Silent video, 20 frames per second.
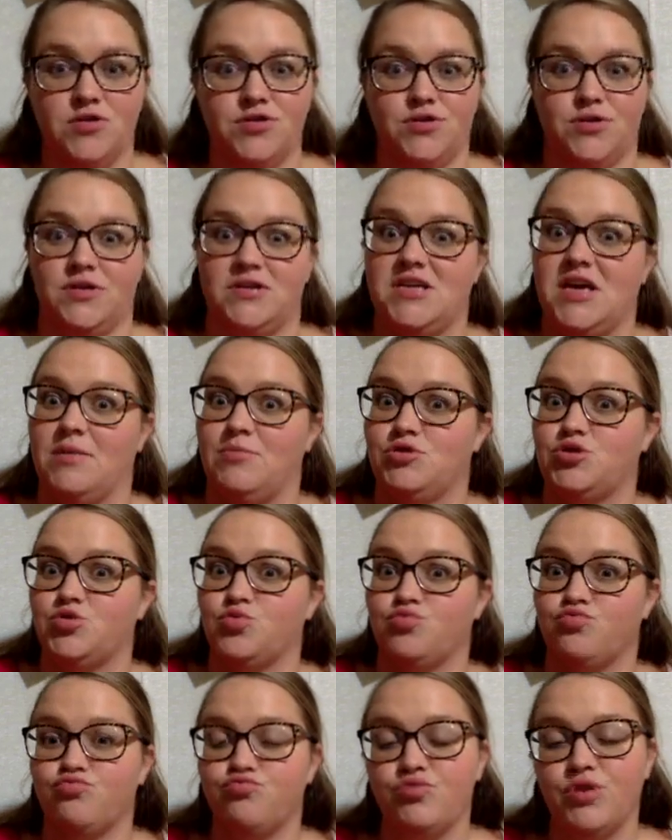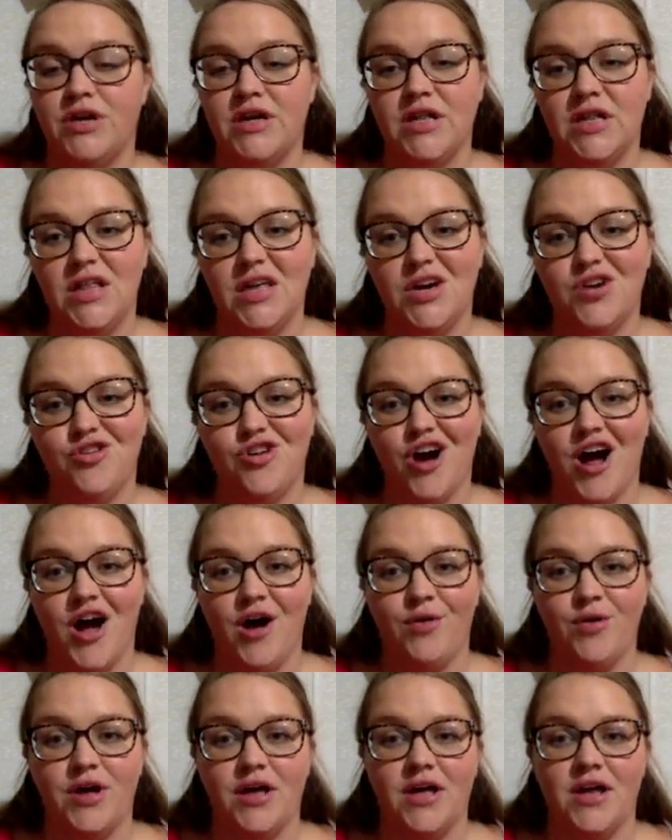so the table's really
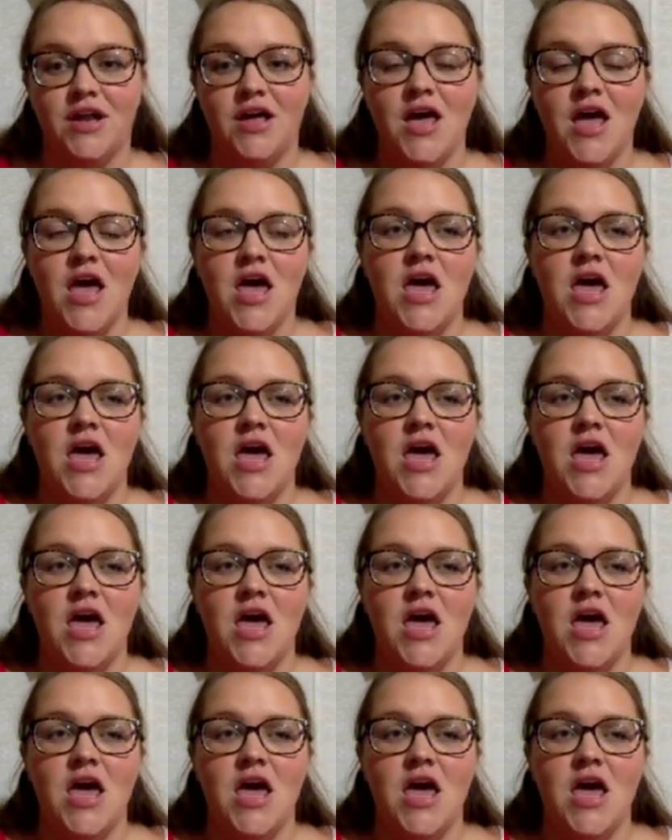crowded,